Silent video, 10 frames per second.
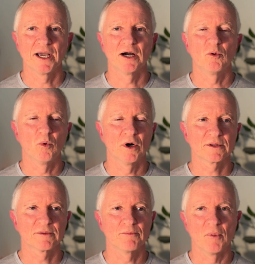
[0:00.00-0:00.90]
out what
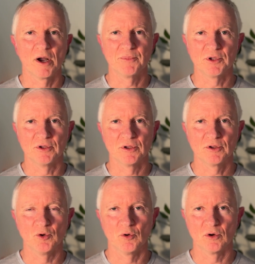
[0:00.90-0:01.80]
might be
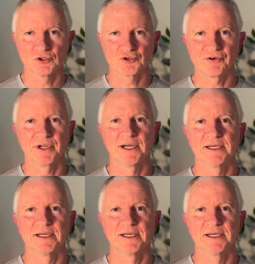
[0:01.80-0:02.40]
your trigger.